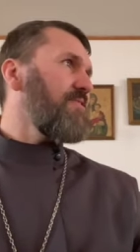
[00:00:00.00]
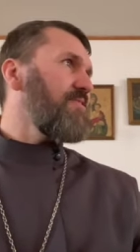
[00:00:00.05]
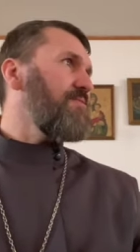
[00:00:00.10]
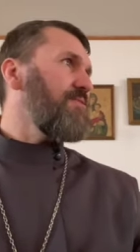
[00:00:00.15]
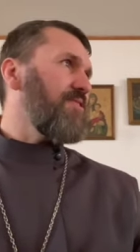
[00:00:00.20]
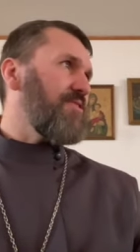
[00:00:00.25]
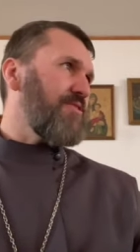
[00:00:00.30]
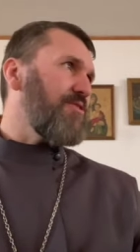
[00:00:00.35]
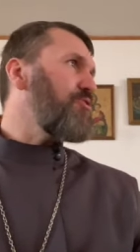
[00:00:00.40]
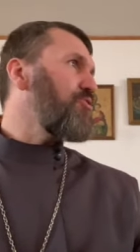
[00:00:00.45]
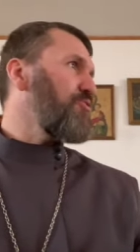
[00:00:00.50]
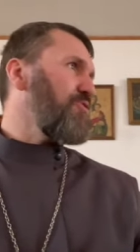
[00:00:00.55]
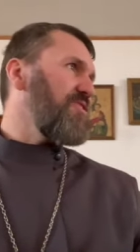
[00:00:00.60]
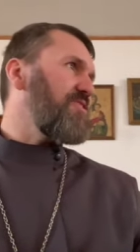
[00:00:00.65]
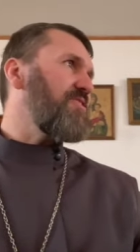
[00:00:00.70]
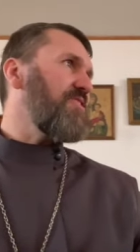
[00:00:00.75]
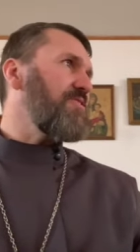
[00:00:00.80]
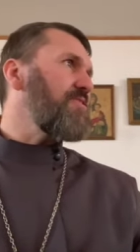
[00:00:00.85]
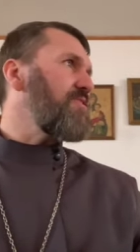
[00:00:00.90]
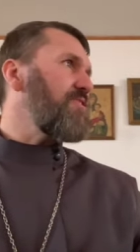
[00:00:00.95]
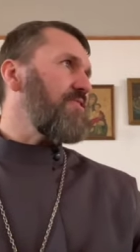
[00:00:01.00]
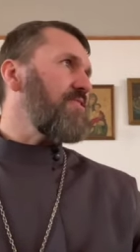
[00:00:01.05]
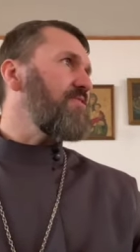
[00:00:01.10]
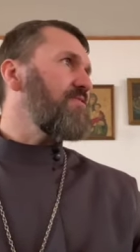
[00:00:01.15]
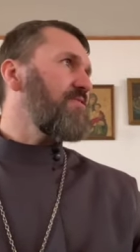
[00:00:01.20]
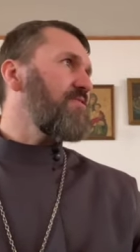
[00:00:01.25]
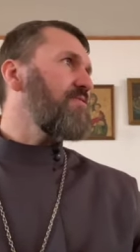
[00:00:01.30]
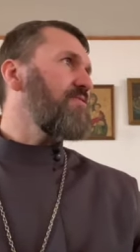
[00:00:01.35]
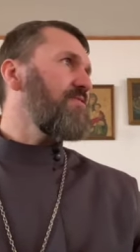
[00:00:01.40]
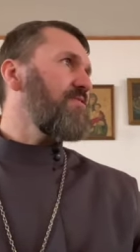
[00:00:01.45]
is who he says he is.
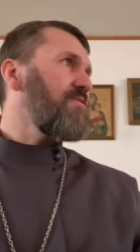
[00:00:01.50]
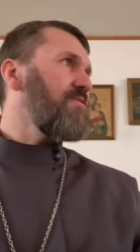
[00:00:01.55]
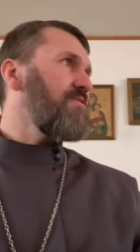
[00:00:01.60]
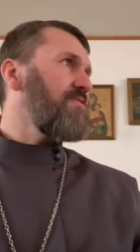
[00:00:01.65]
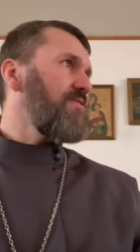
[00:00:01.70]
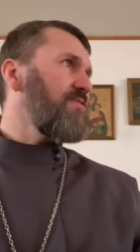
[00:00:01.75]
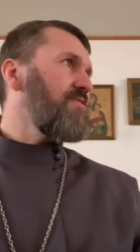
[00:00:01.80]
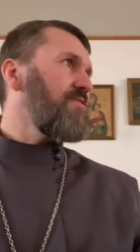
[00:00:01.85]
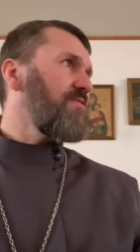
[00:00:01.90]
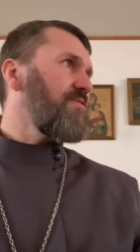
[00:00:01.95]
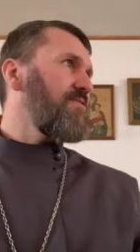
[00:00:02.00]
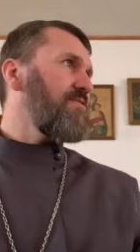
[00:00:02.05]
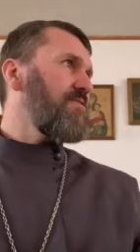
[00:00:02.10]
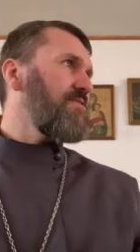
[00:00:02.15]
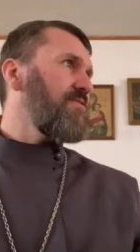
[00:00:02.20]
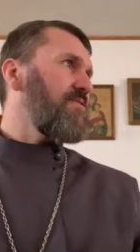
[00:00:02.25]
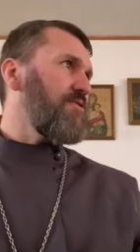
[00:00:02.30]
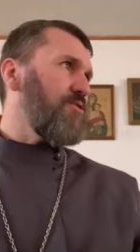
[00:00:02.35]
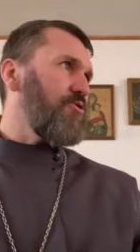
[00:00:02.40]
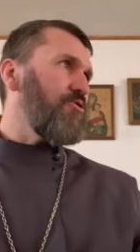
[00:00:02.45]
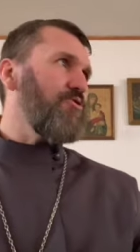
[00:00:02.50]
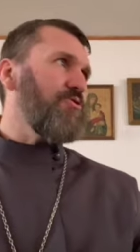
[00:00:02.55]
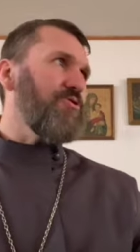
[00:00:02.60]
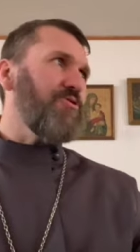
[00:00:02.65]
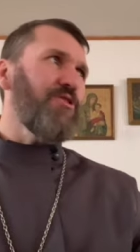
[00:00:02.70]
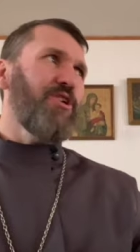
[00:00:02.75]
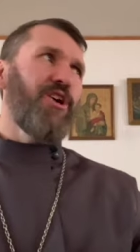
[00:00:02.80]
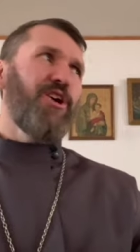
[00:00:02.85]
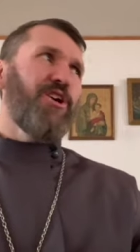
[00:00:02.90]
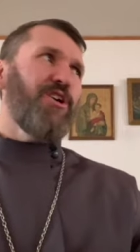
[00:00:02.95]
And
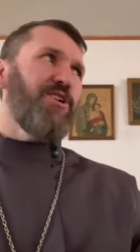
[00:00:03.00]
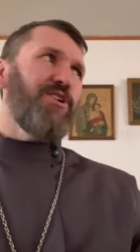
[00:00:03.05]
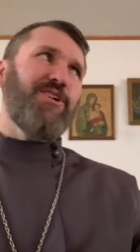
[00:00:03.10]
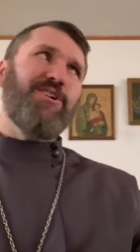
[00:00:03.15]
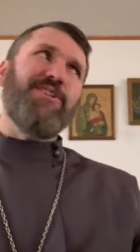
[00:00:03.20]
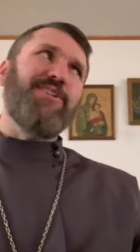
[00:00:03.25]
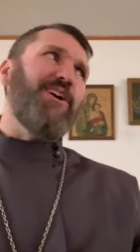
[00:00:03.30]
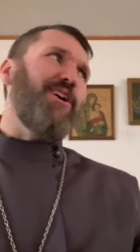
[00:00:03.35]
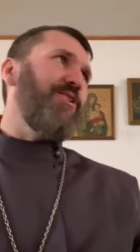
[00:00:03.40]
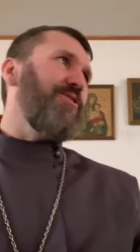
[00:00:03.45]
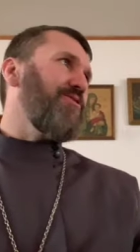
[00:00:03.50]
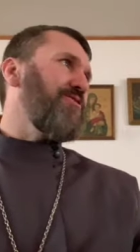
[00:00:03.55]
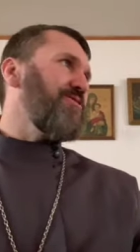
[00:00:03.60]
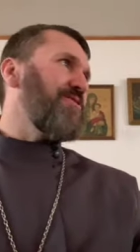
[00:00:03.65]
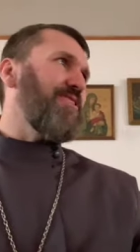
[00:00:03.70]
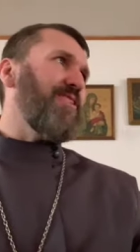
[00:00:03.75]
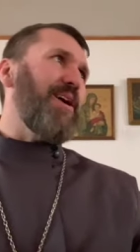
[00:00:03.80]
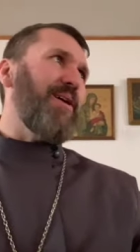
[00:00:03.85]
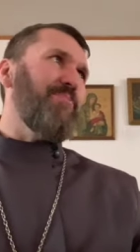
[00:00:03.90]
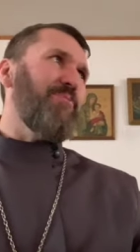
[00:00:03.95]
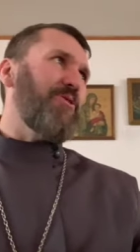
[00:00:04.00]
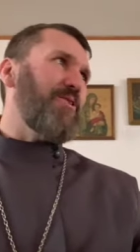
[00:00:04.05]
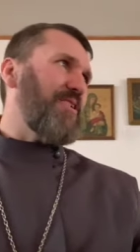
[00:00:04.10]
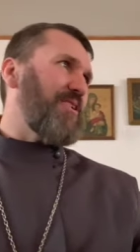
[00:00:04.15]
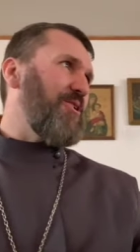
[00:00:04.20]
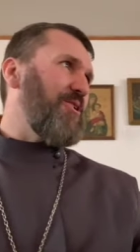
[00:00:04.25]
who, now, there's a lot more that